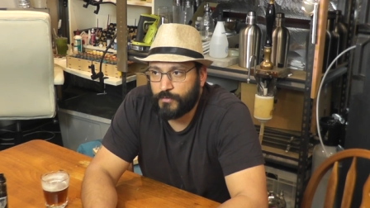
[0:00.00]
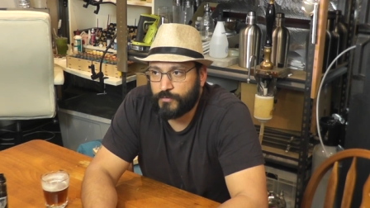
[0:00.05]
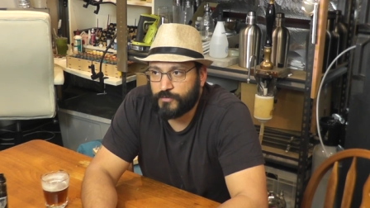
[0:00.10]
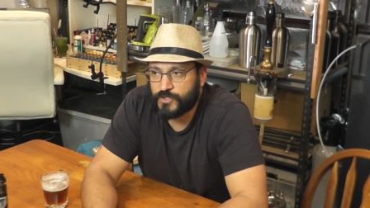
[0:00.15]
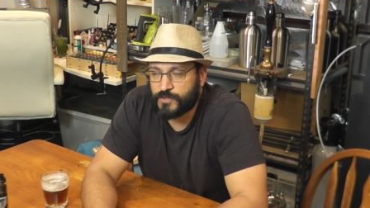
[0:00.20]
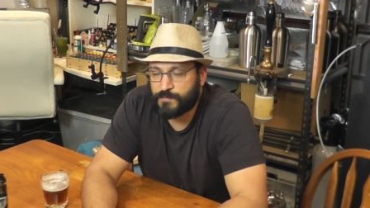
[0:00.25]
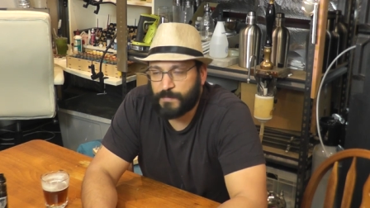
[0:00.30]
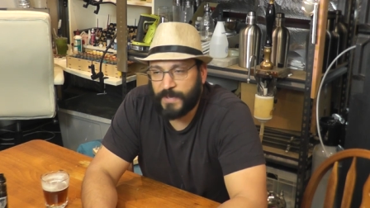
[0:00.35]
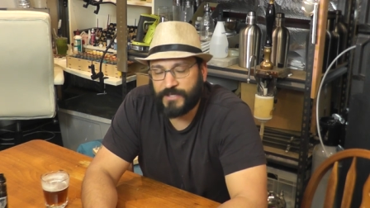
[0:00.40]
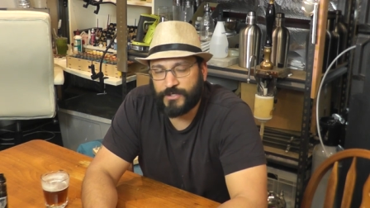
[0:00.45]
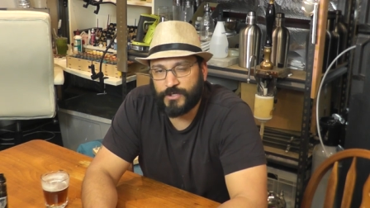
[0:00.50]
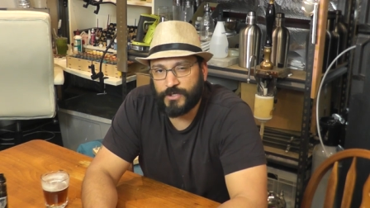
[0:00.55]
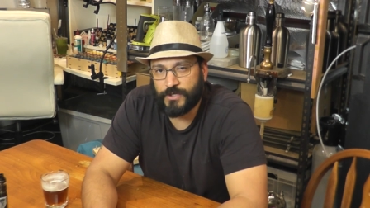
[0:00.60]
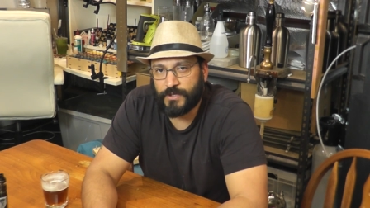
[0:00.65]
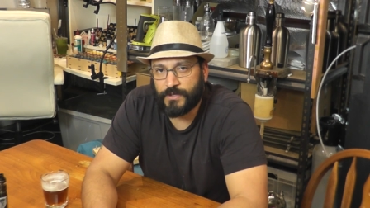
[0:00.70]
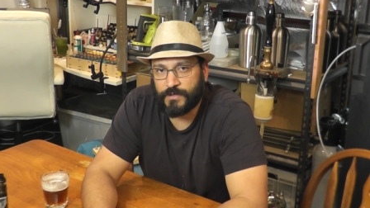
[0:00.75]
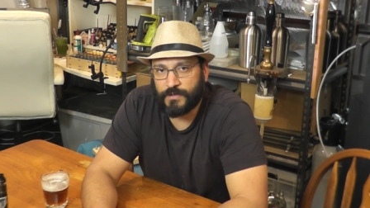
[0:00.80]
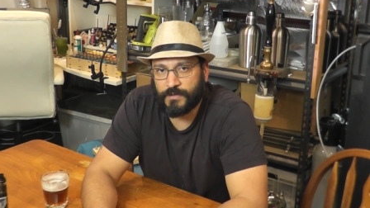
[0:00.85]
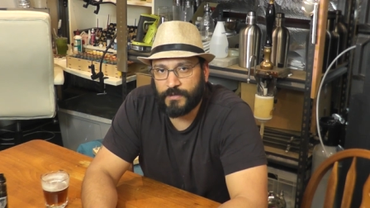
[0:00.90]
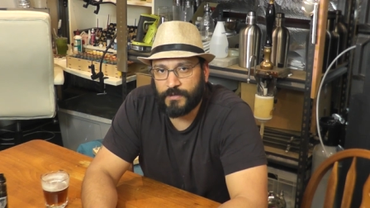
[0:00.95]

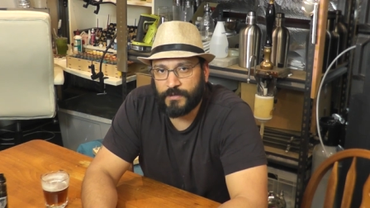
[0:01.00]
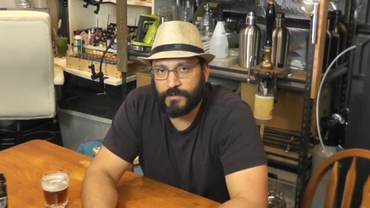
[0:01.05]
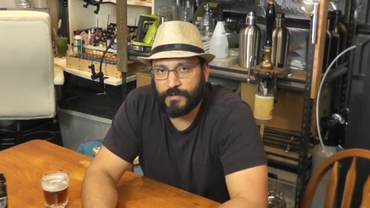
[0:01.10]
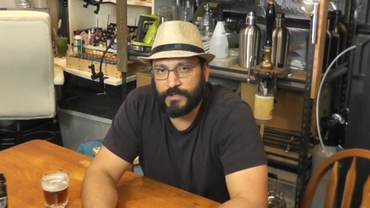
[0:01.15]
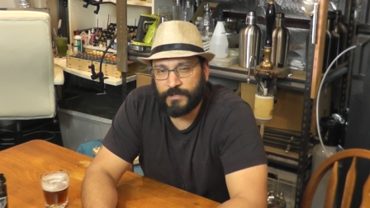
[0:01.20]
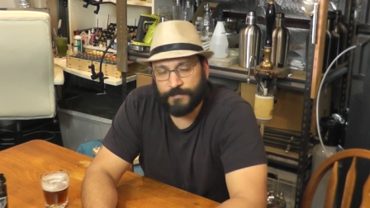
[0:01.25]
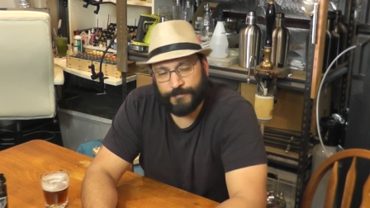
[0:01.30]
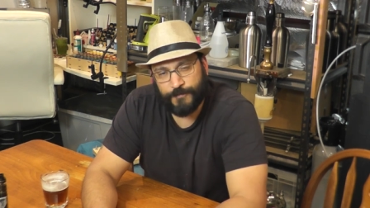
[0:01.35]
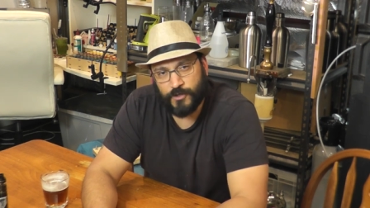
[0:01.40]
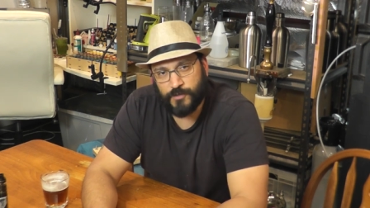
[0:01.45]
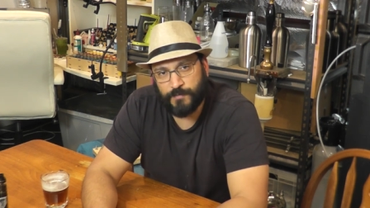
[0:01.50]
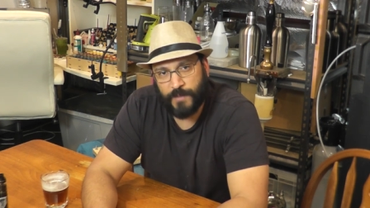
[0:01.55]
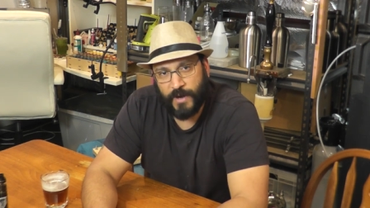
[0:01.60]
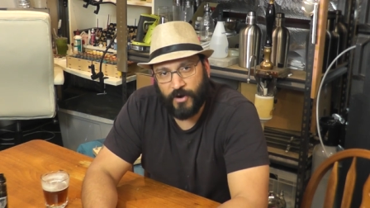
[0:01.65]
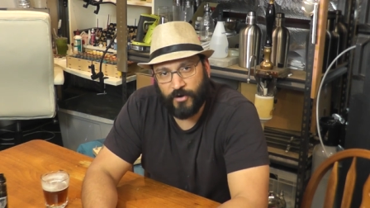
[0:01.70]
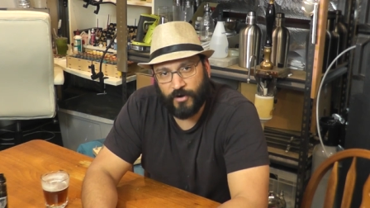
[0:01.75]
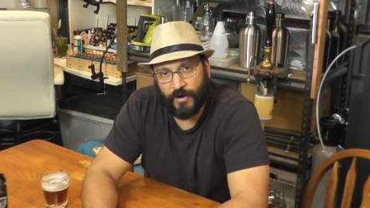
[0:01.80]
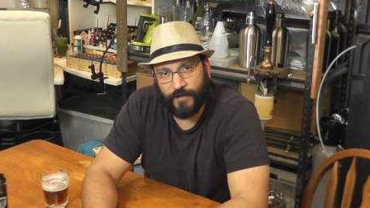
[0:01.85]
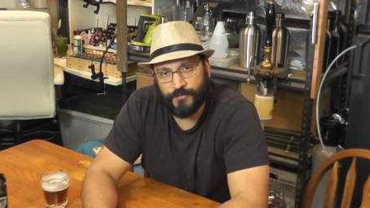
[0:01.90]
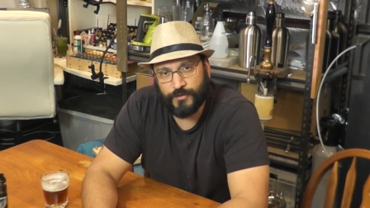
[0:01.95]
Spectre in the first
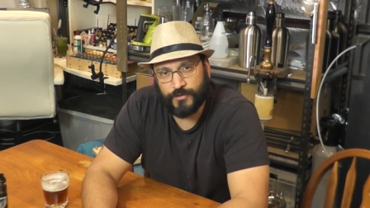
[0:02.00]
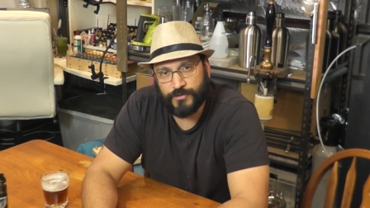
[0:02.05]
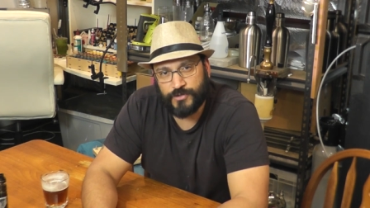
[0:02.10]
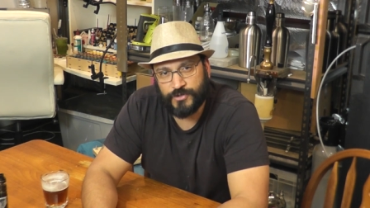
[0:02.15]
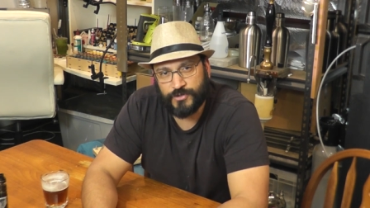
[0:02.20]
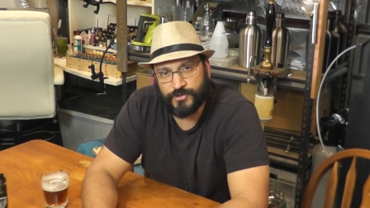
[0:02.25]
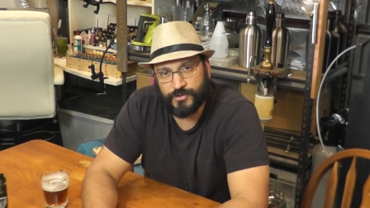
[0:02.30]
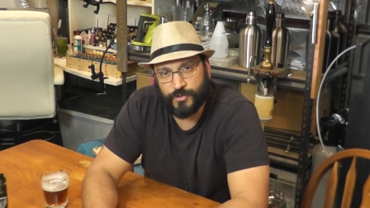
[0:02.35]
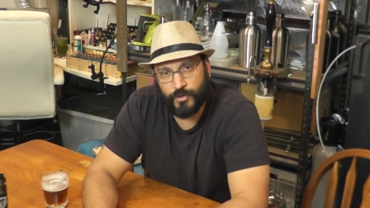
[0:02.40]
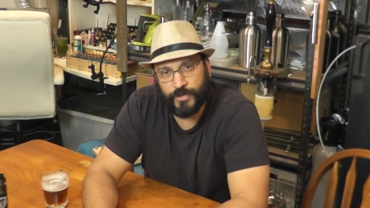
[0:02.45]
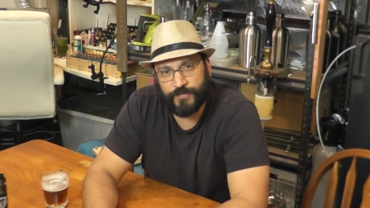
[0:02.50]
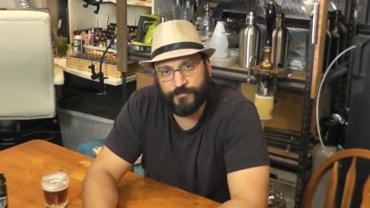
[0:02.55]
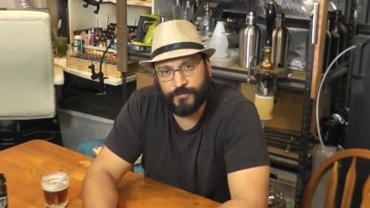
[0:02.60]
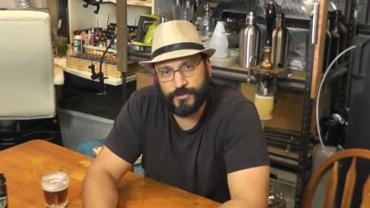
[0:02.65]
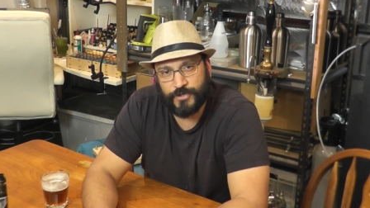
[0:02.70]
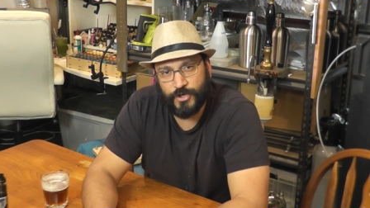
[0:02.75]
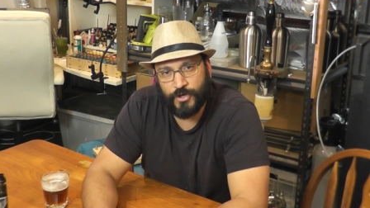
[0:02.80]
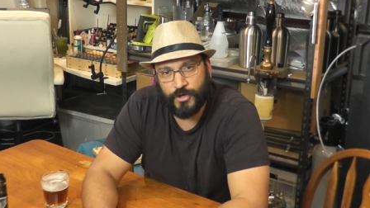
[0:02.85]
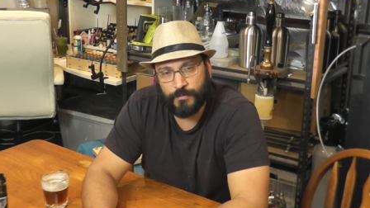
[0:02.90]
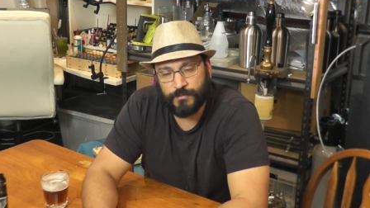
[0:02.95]
paragraph uses two
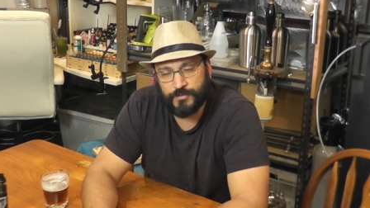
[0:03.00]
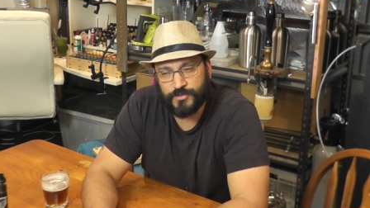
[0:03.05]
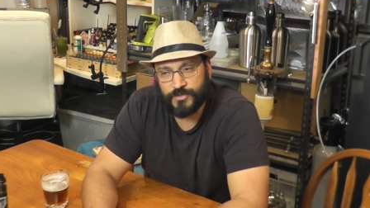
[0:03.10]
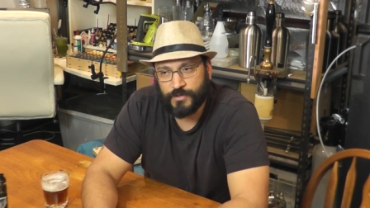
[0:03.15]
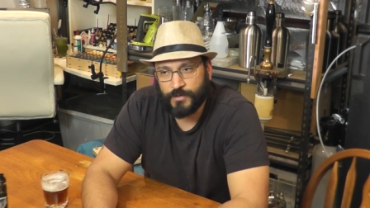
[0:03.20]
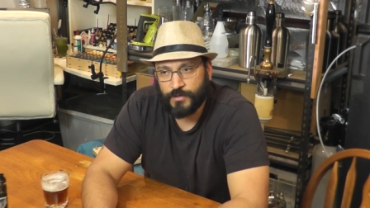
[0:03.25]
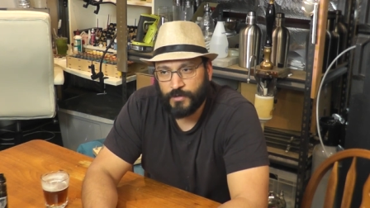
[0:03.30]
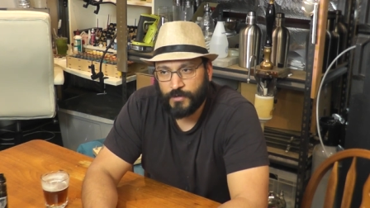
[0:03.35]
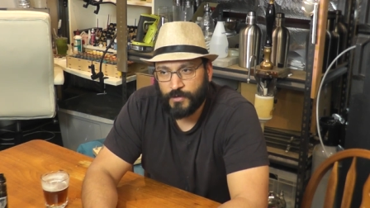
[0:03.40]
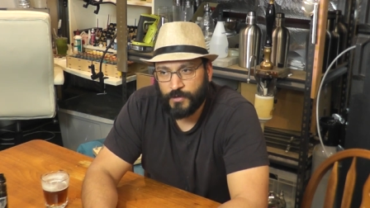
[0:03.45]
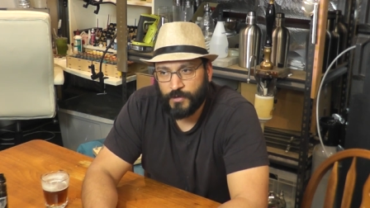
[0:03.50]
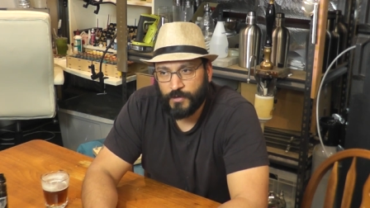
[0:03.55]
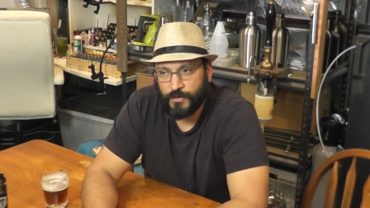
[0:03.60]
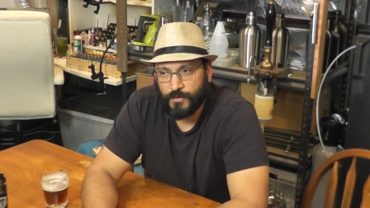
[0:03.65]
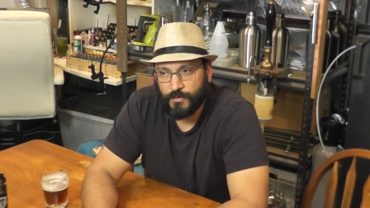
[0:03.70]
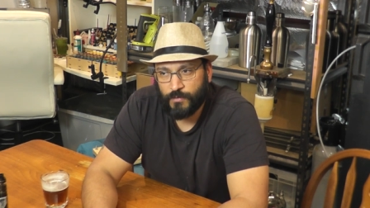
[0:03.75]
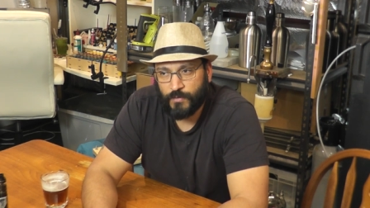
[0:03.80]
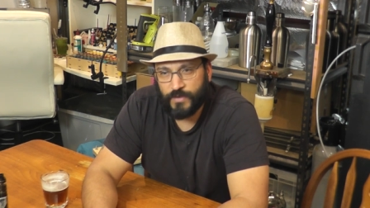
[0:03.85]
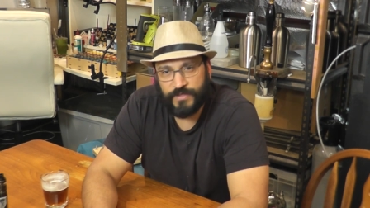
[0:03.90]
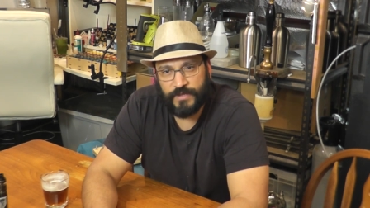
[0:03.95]
different terms,
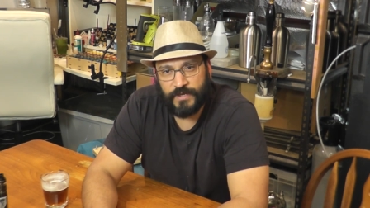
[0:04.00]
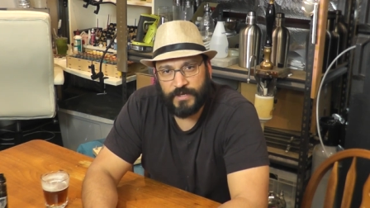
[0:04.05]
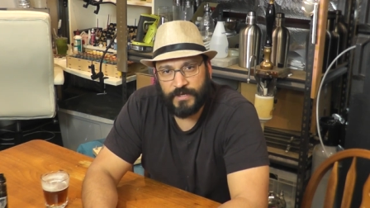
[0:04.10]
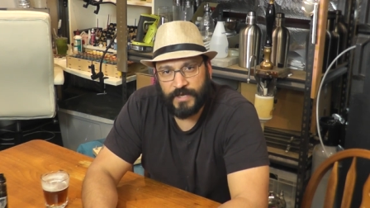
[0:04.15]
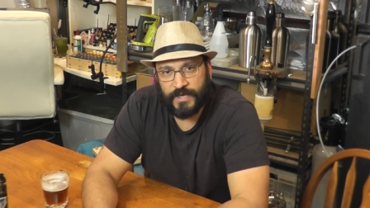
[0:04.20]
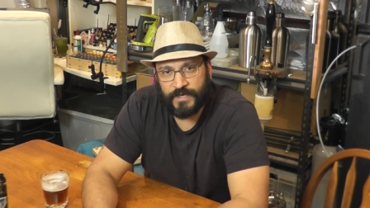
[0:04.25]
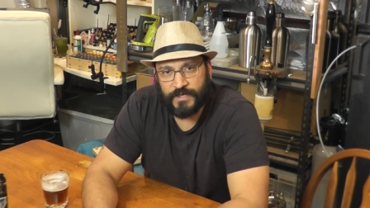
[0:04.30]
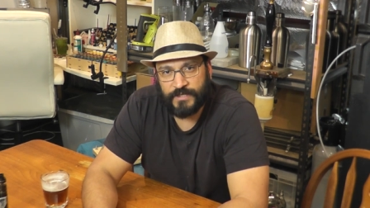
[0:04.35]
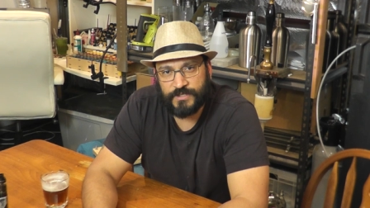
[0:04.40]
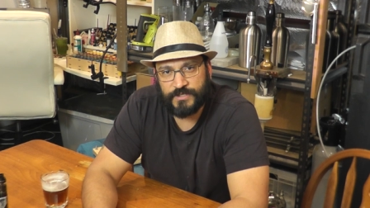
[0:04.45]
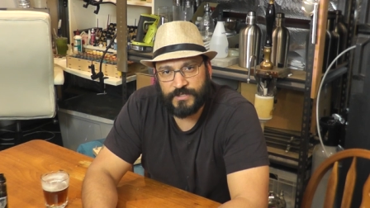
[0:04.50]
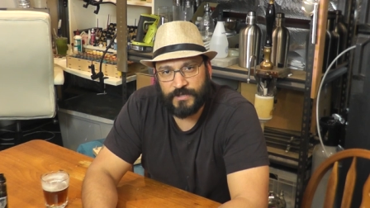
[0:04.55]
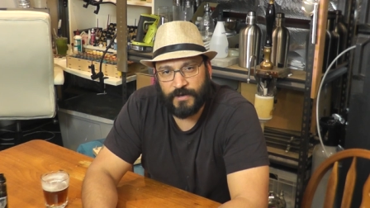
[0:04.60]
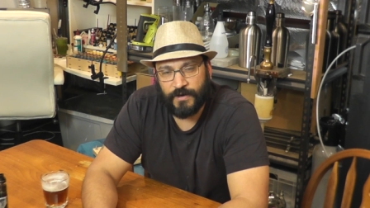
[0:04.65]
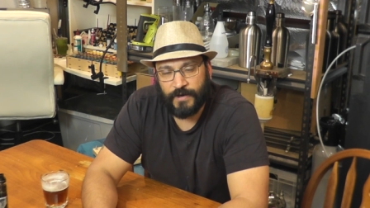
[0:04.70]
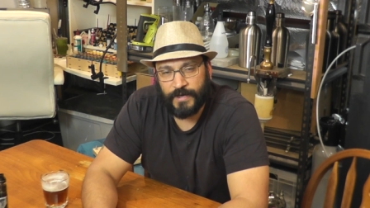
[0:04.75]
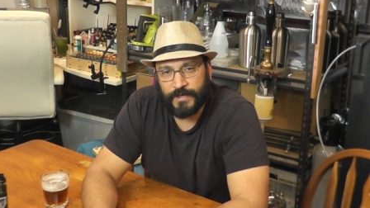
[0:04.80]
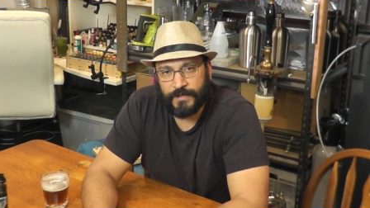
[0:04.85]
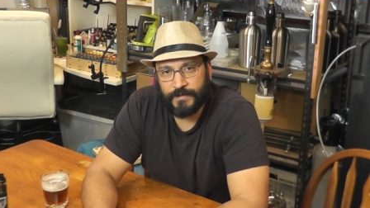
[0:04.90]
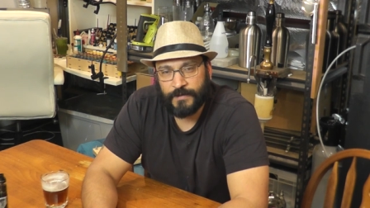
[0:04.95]
within and
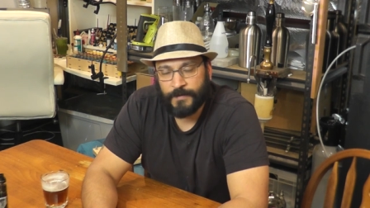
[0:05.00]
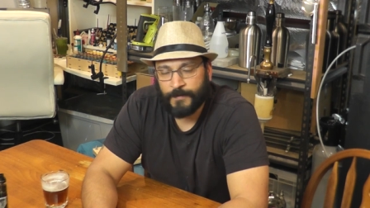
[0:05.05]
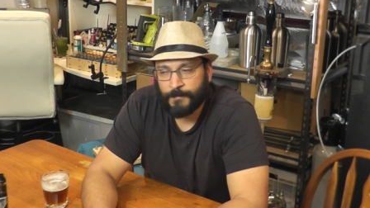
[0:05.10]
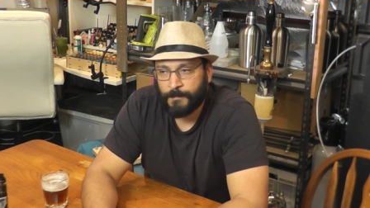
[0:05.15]
inside.